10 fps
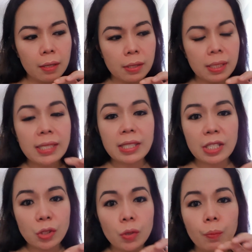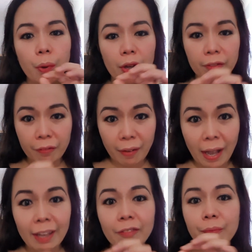
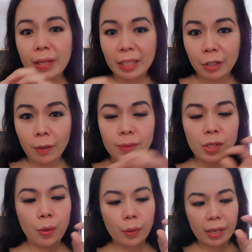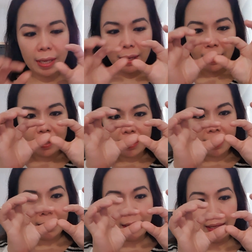62.5 milligrams, so
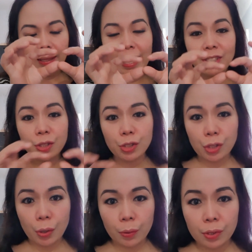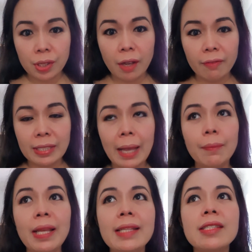a uh, lesser dose of
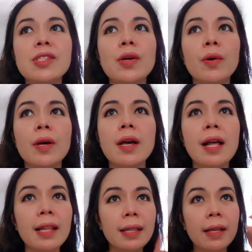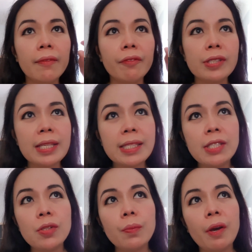tablet. So
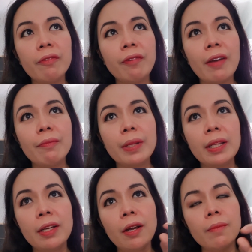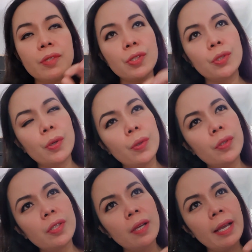62.5 milligrams
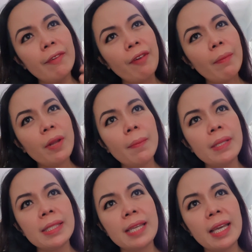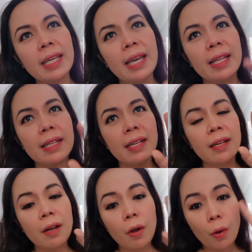dose, if I'm not mistaken,
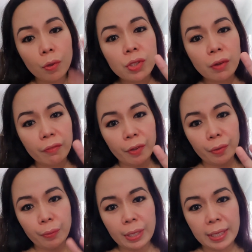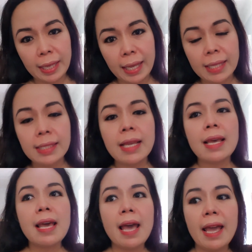also for three days.
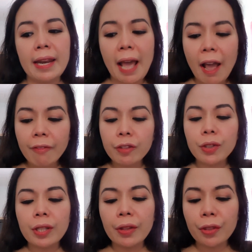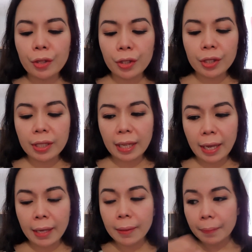And after the third
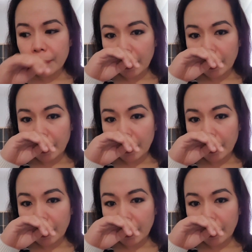day